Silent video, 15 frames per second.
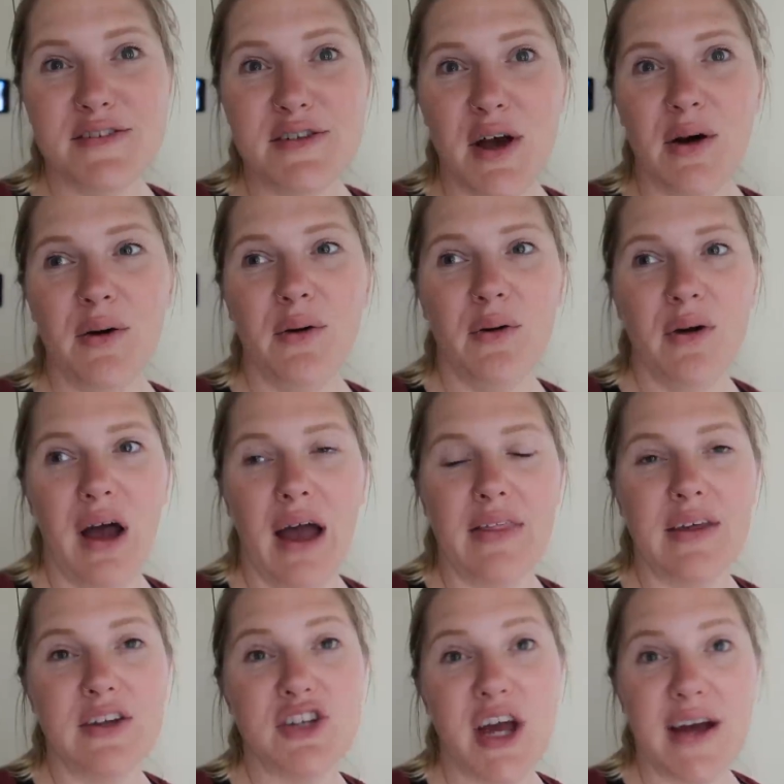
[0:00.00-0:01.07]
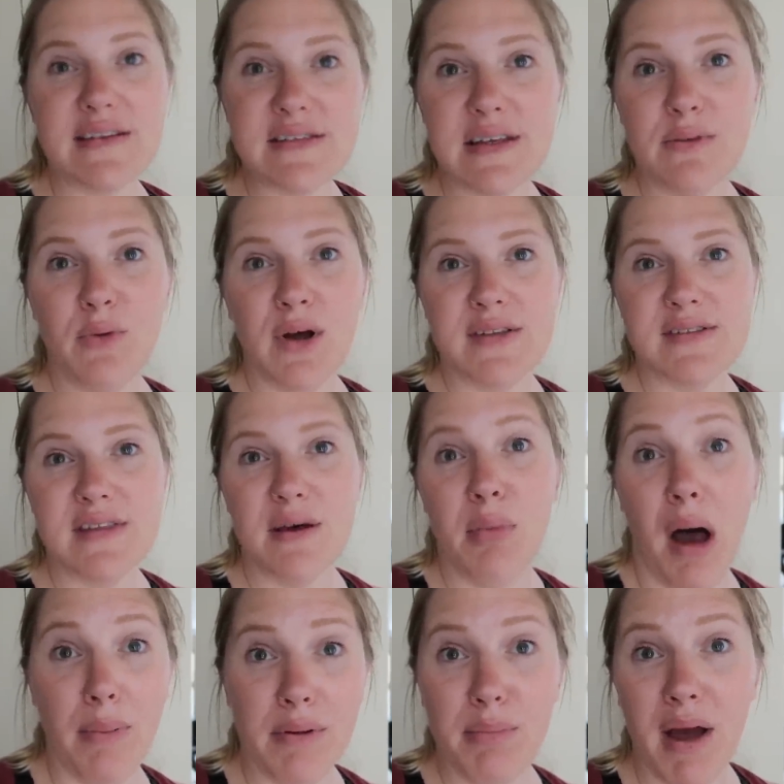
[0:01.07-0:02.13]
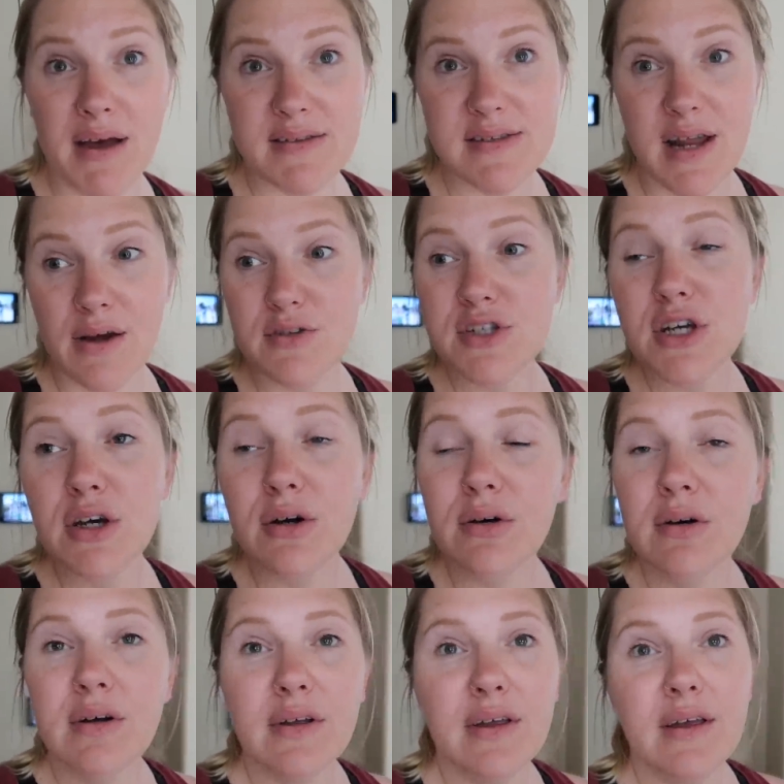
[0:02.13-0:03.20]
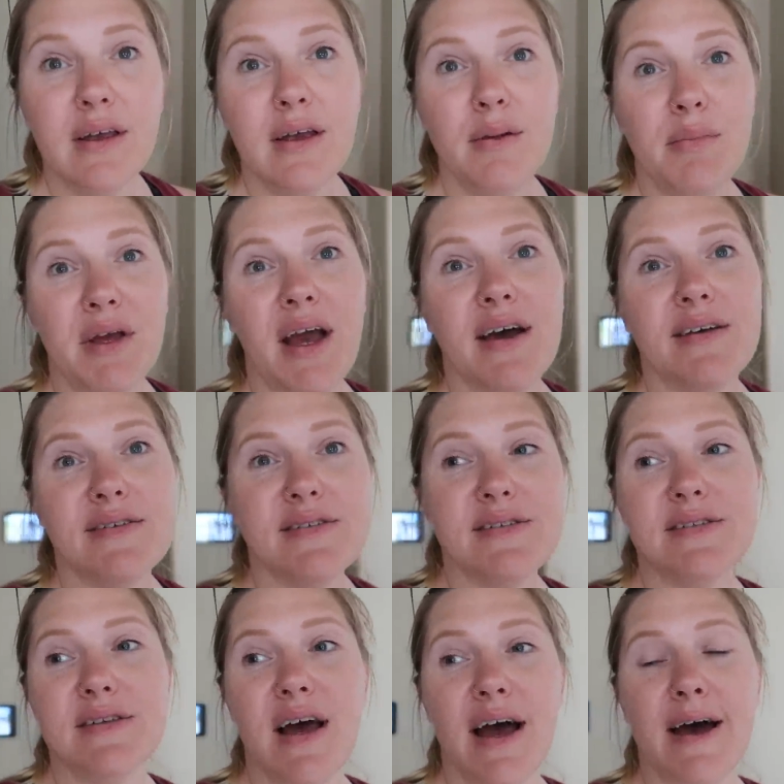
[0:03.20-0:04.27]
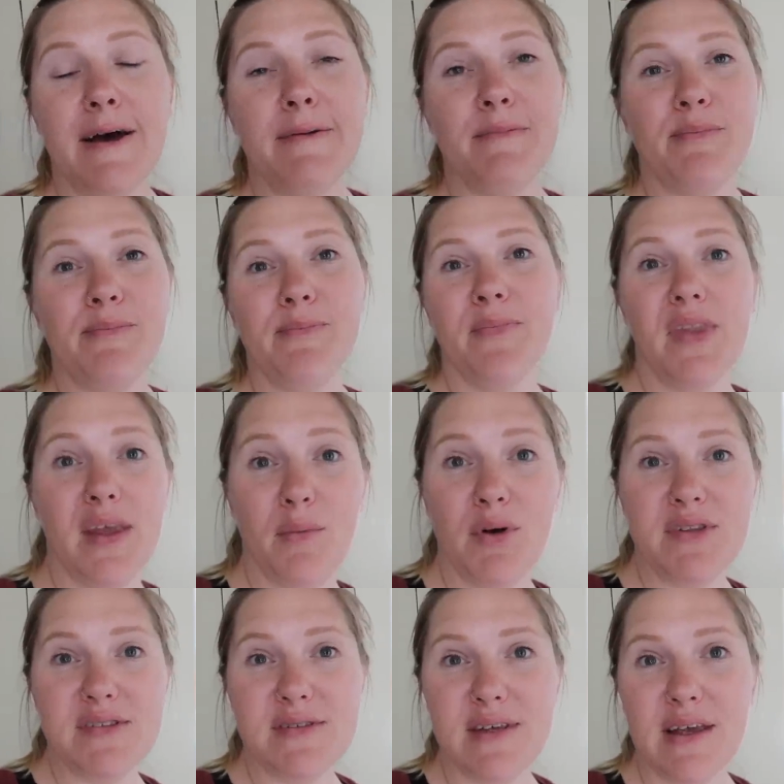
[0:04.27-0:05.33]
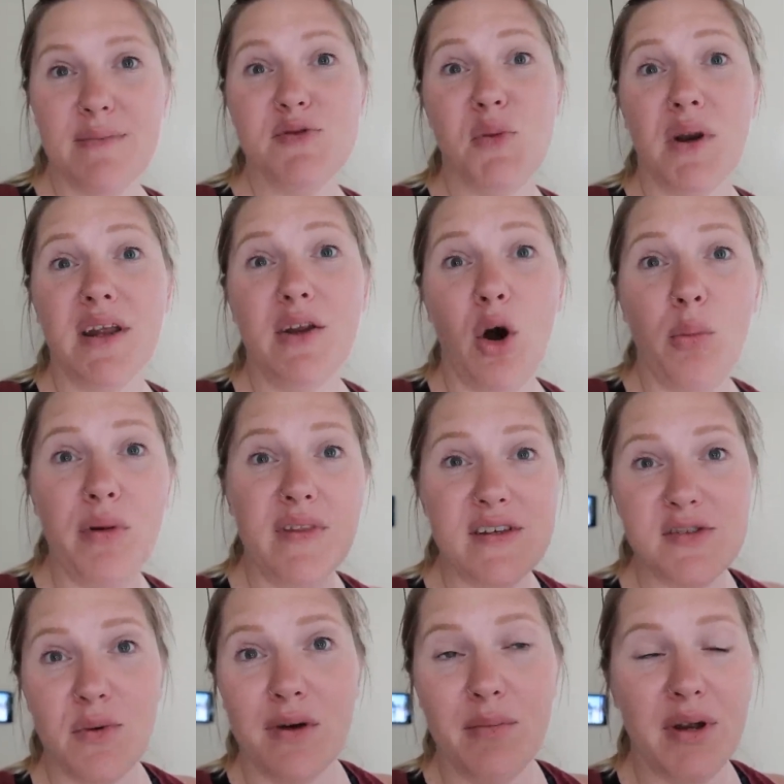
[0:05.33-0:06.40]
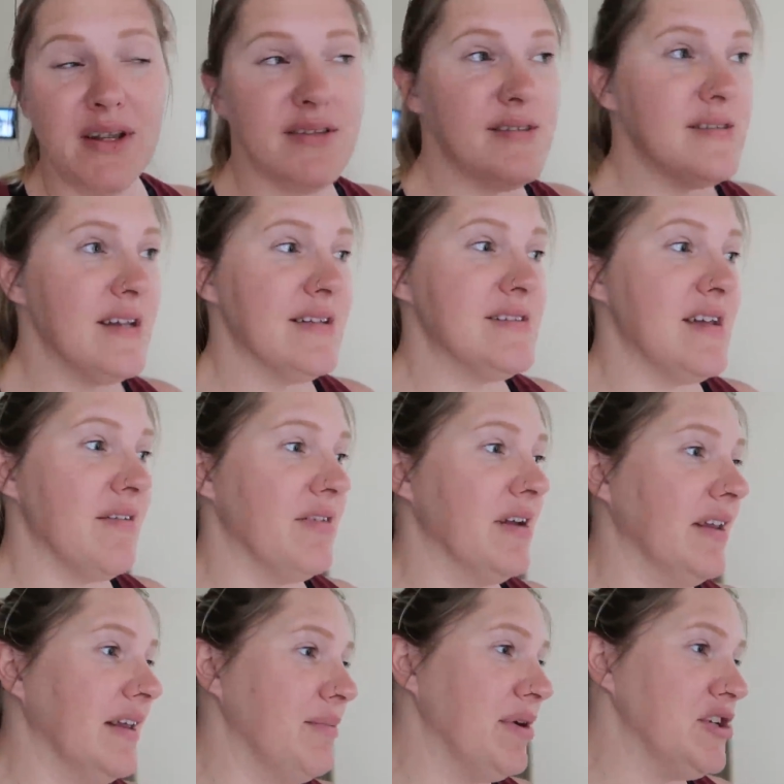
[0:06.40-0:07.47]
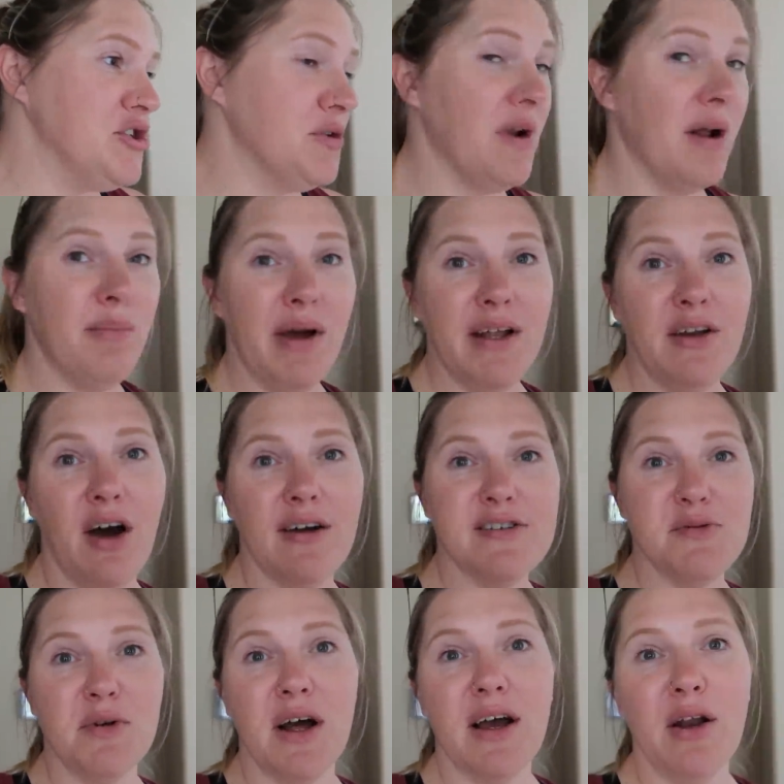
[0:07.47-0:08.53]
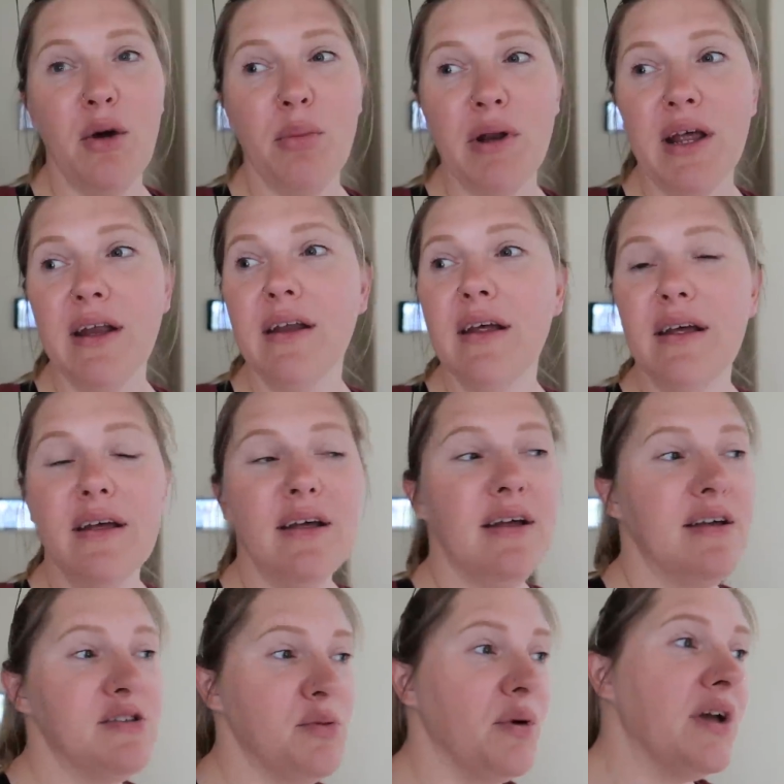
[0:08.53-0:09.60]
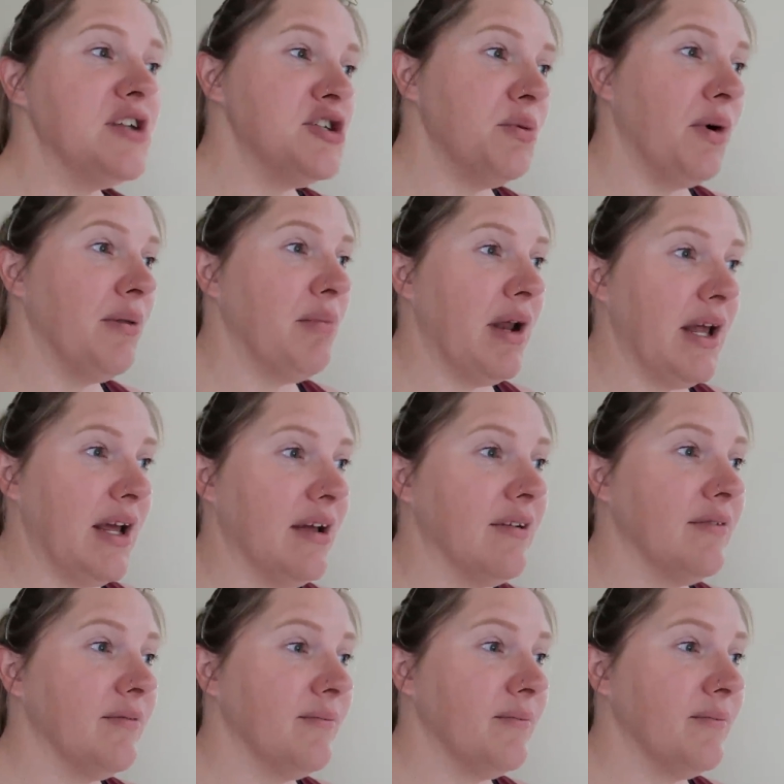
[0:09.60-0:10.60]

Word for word: So I think Jackson wants the Pop and Pass now too, because um, he wants he keeps wanting to open this one, but it's it's definitely been chewed on by a dog, so we're not gonna open it. So we'll get you one, buddy.